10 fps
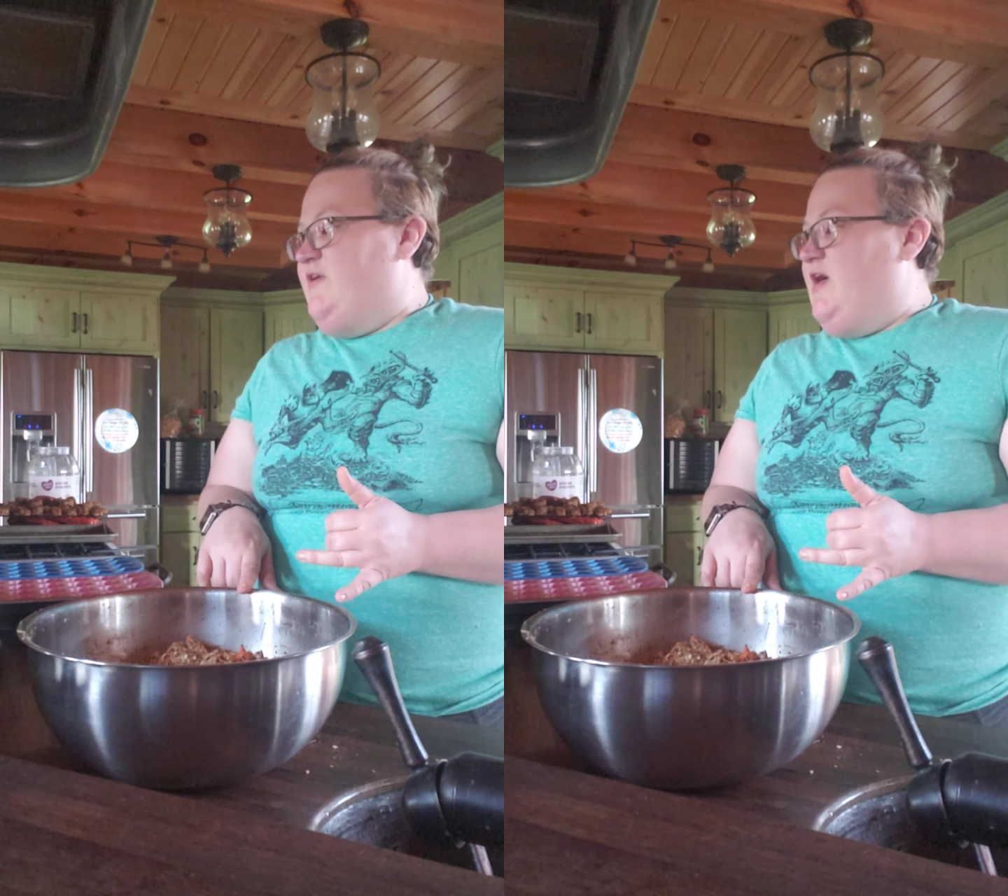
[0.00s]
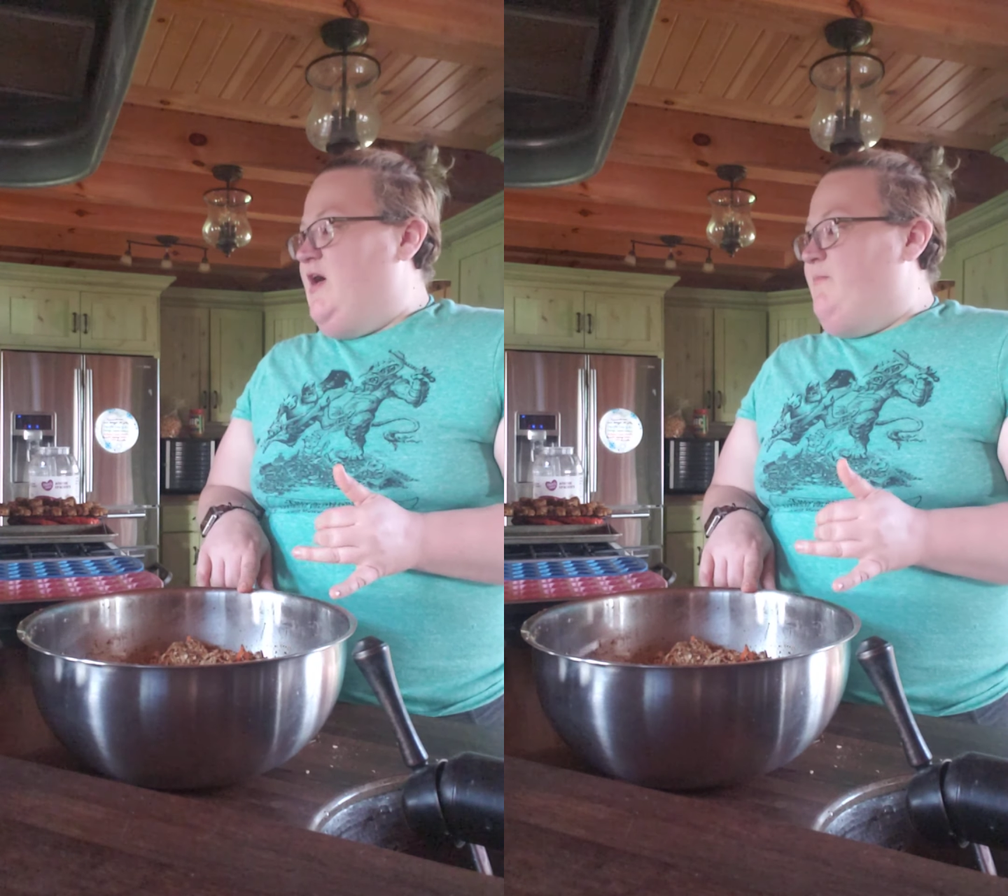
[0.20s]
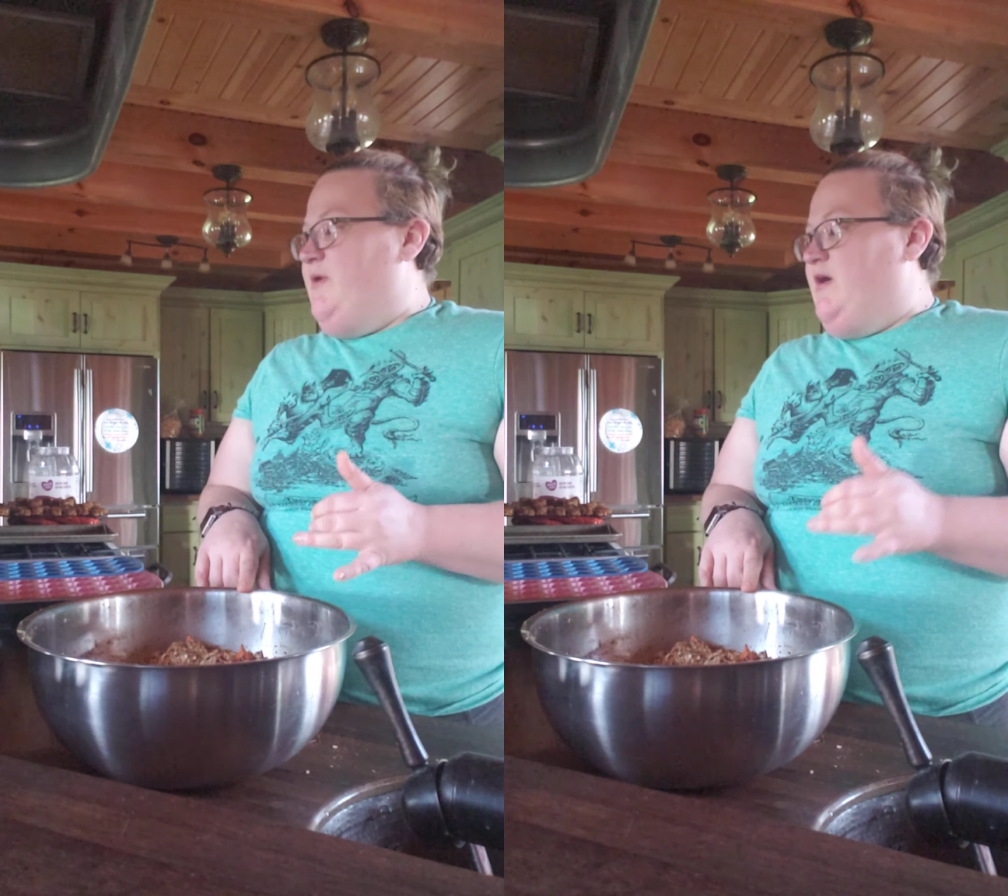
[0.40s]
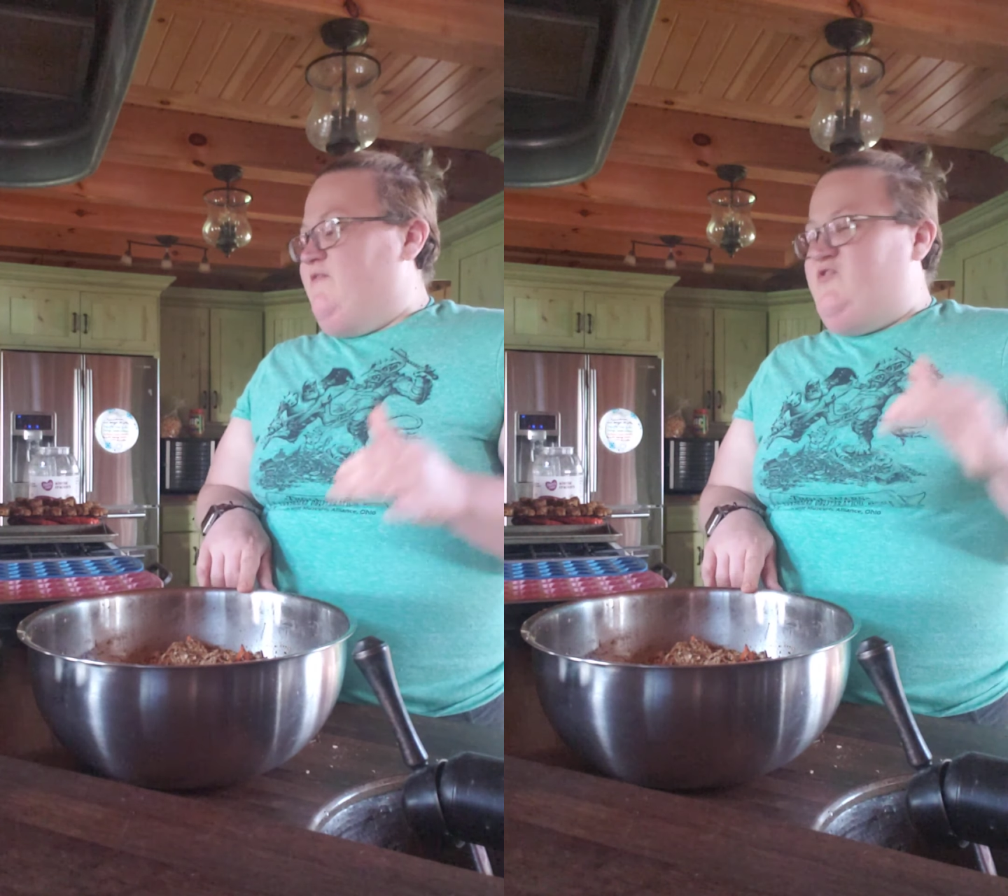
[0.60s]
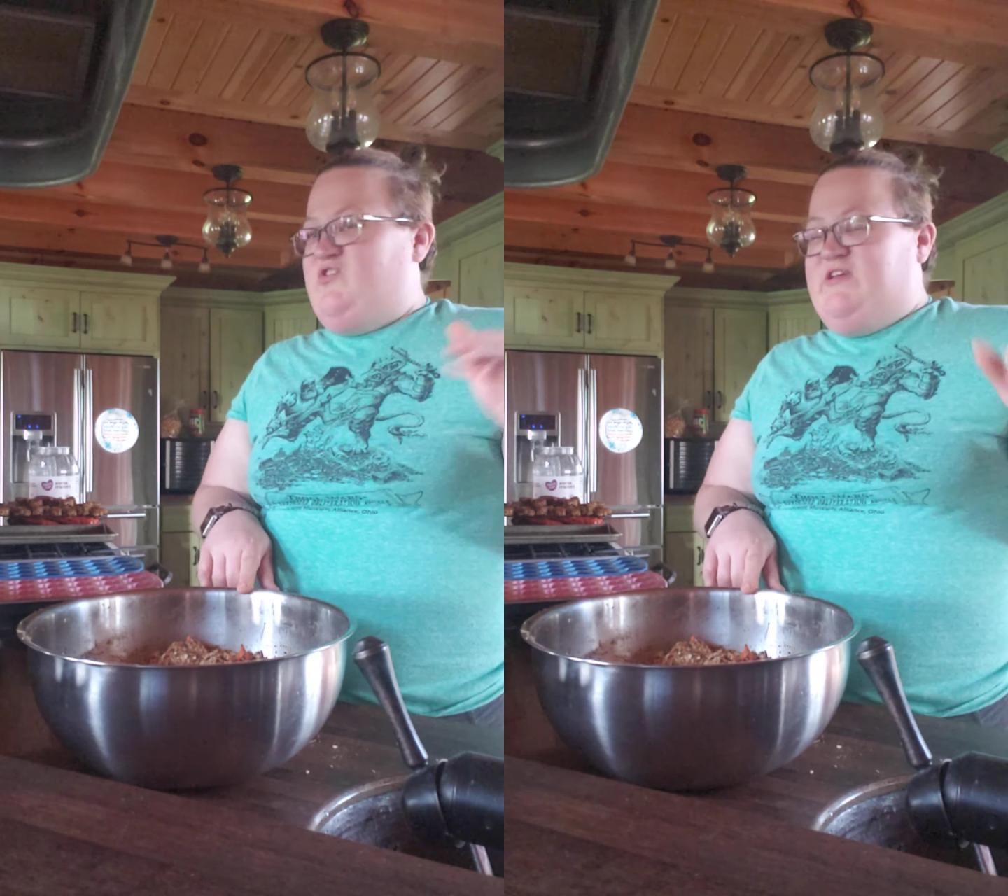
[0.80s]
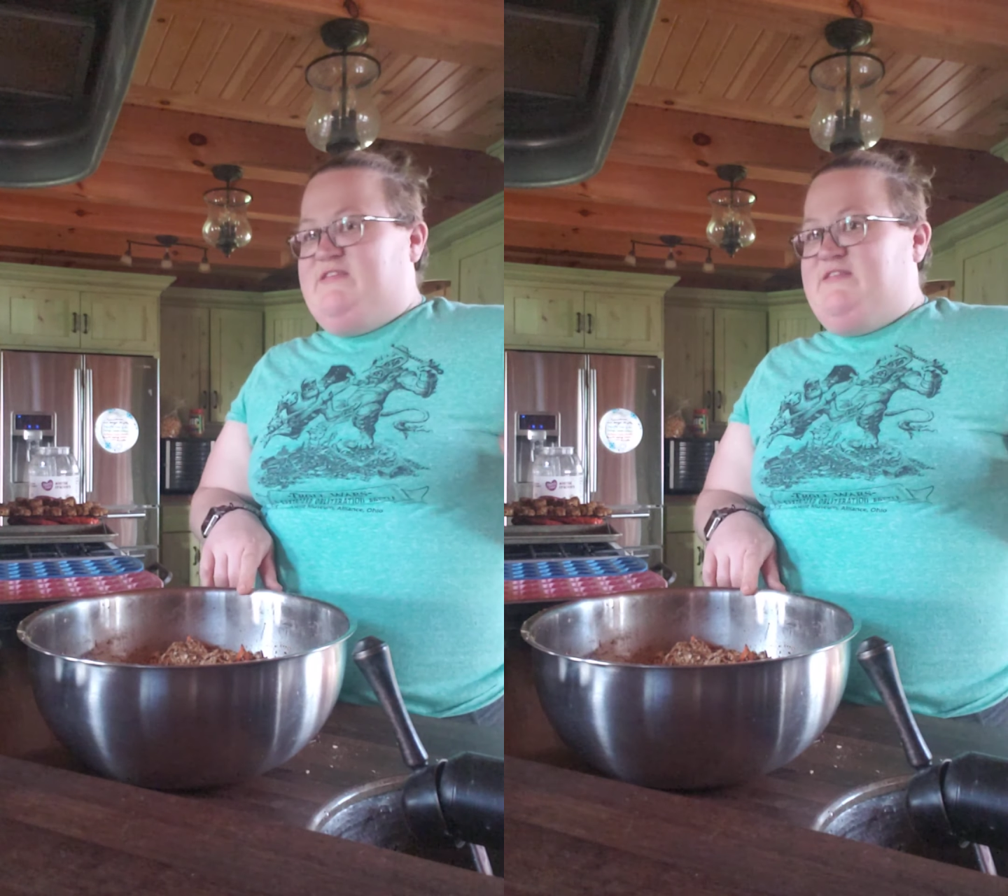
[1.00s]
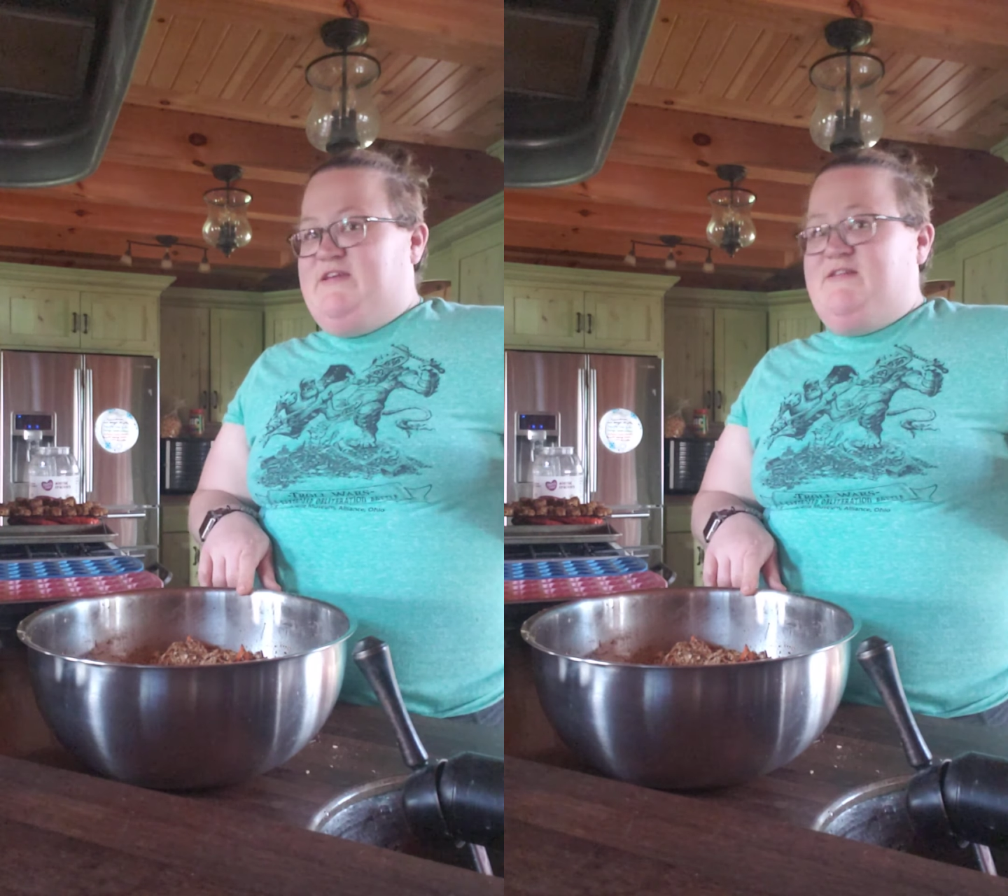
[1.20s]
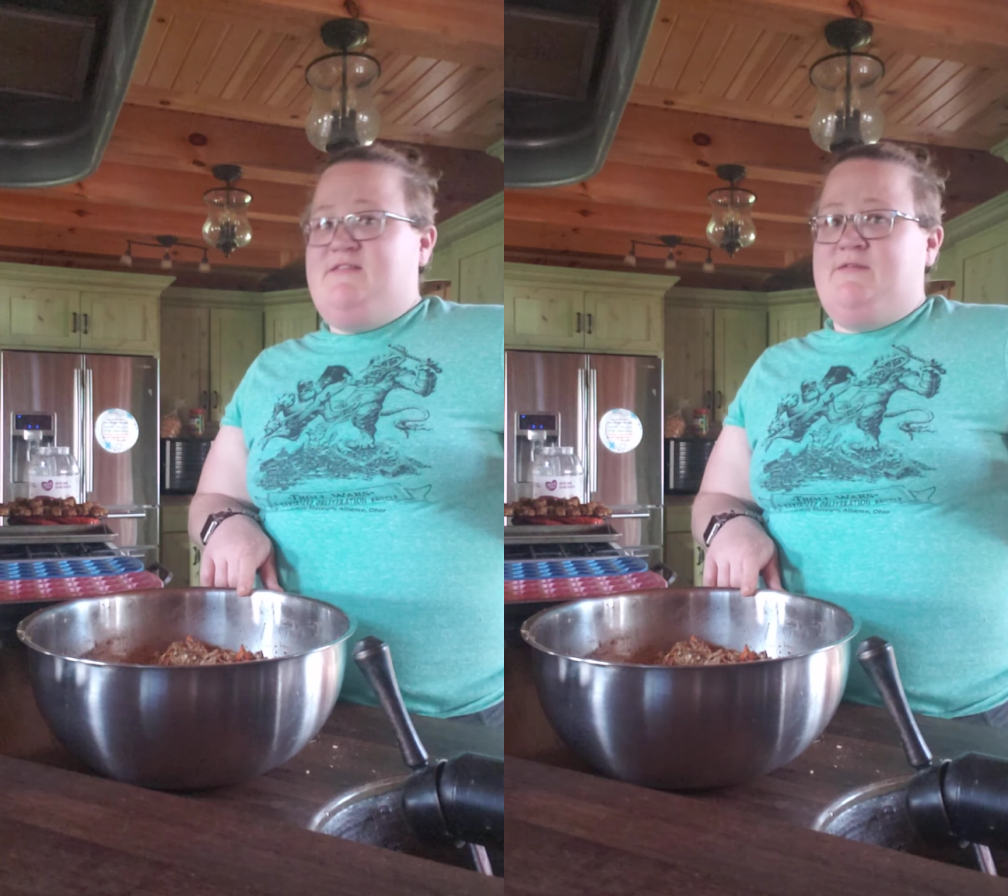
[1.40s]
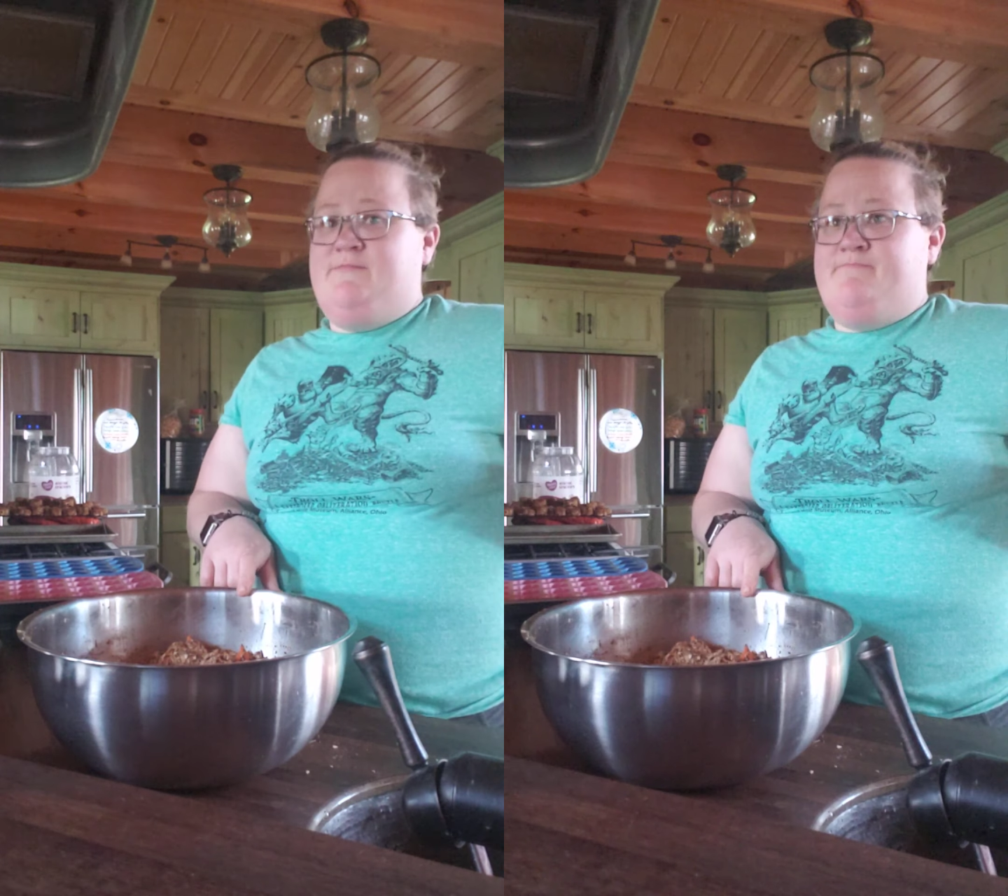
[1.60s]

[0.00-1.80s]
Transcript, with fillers: of a cup of chia seeds.